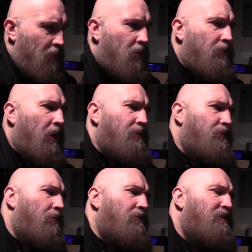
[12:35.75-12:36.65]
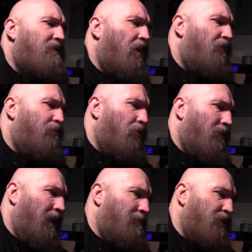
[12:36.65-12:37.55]
And unlike certain
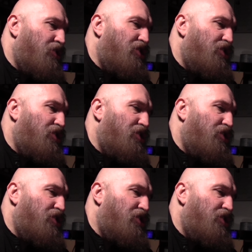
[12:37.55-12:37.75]
self-proclaimed